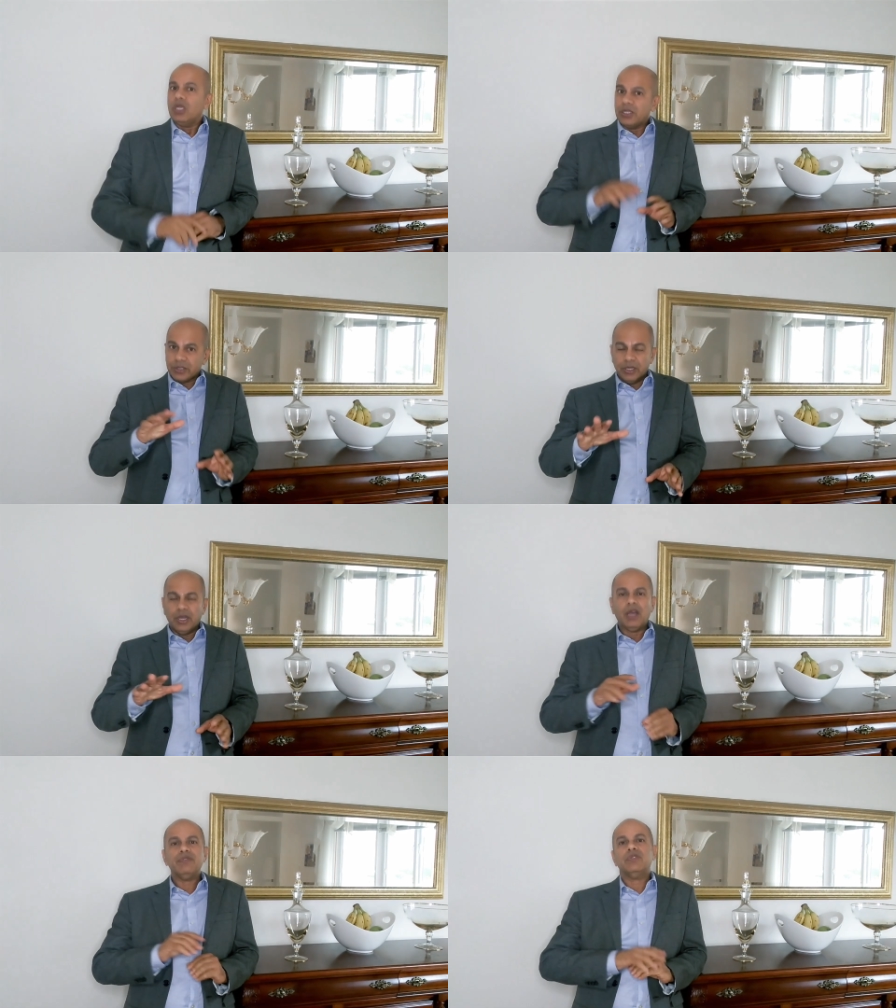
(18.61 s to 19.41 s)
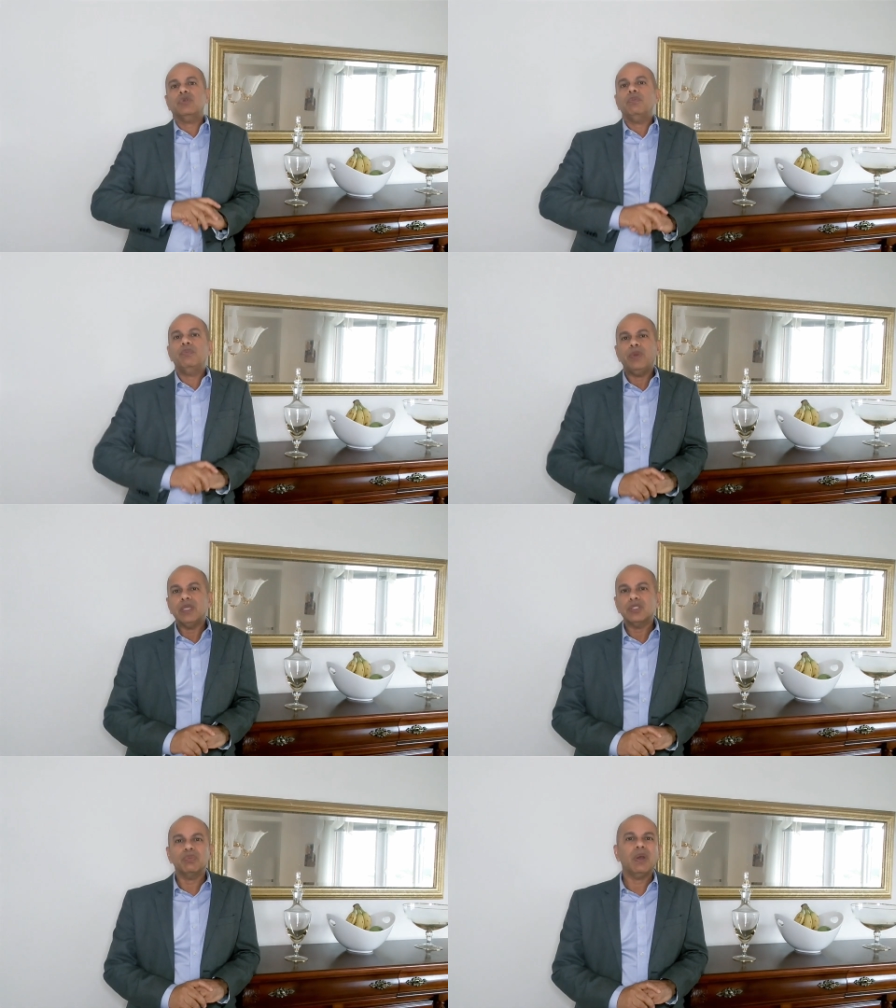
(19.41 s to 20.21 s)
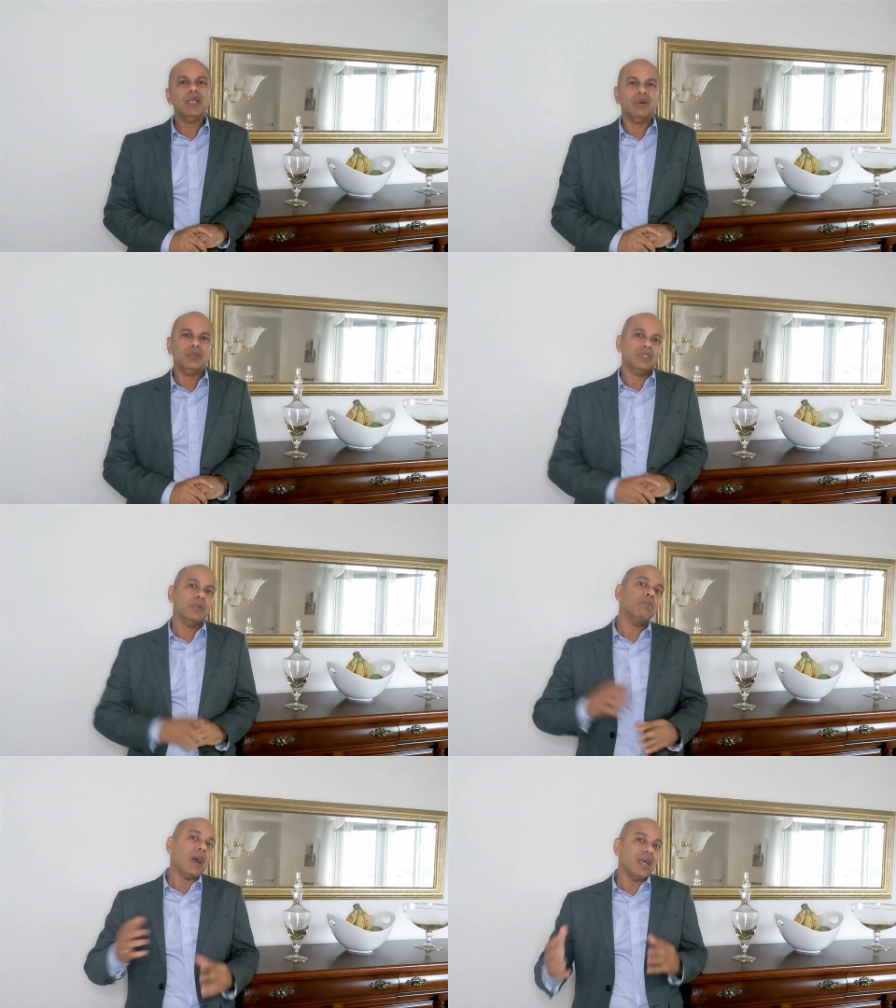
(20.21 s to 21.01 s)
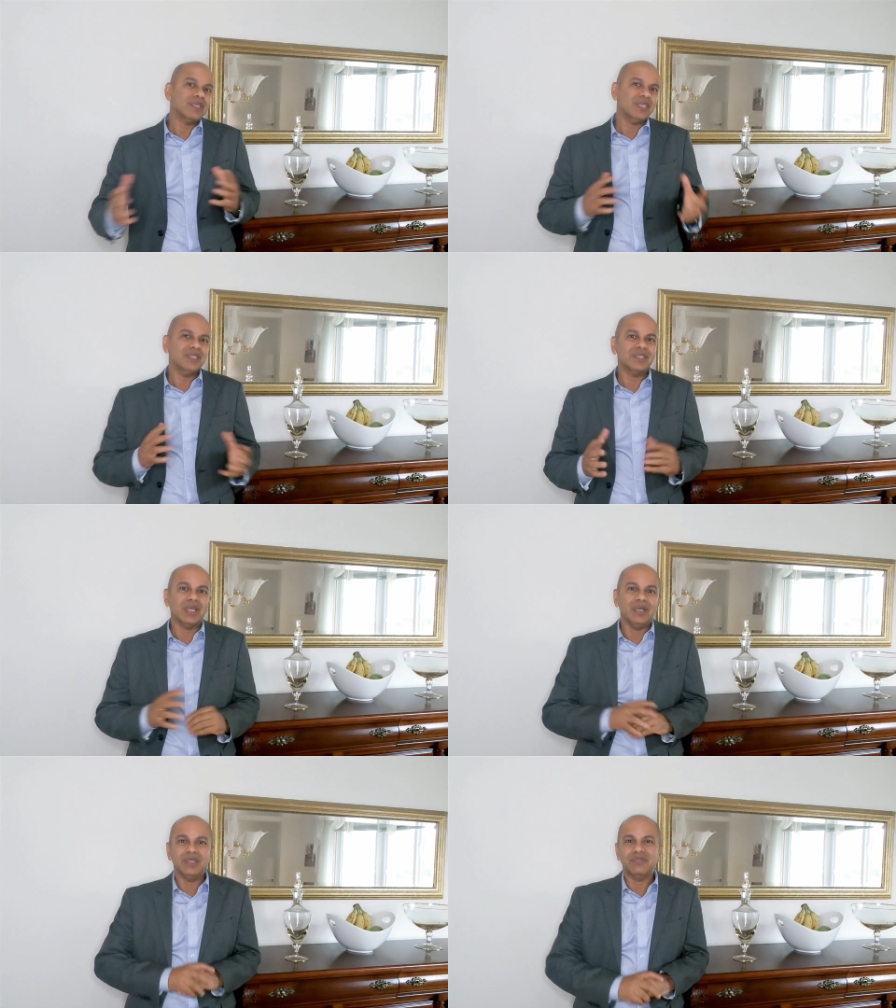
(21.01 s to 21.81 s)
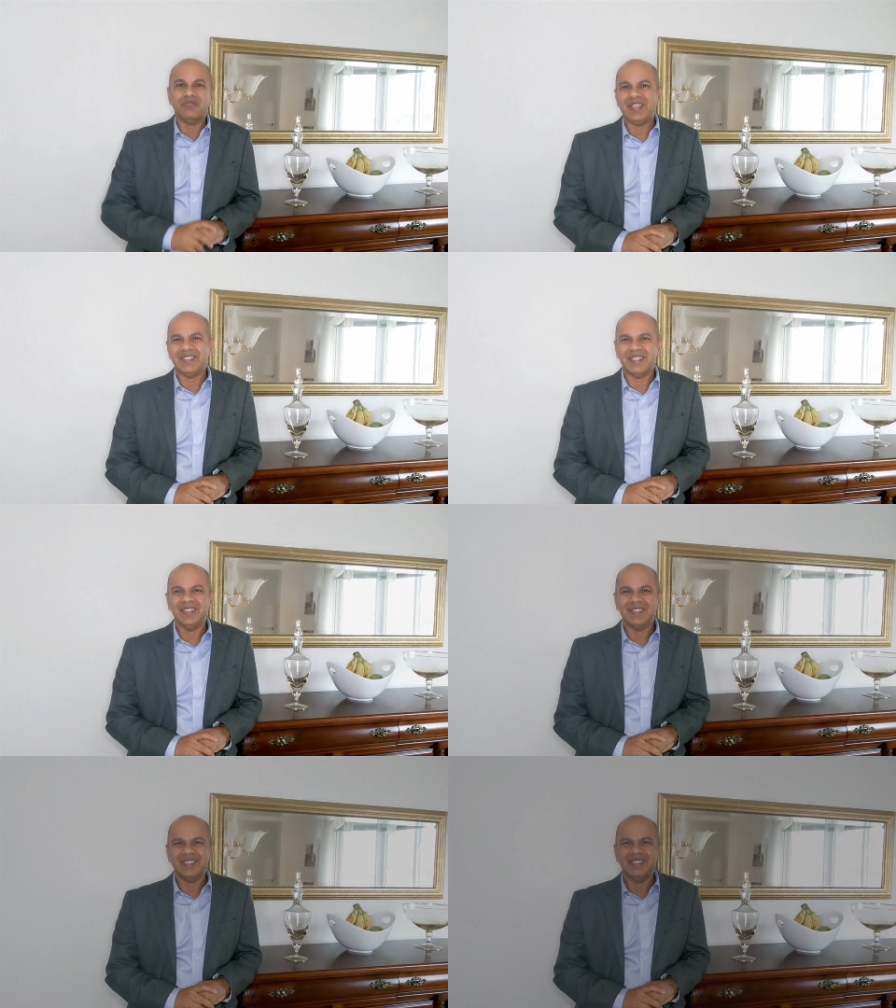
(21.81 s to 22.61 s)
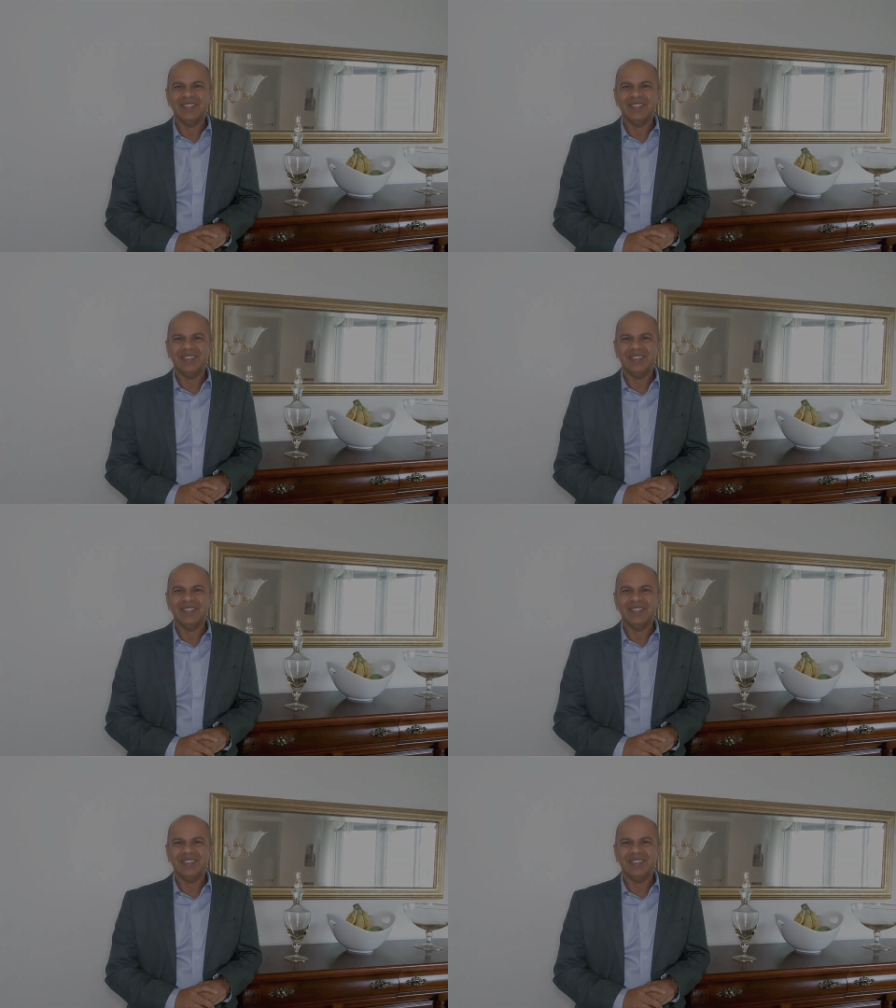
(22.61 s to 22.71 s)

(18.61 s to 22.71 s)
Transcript: is enough to bring smile on some buyers and sellers faces.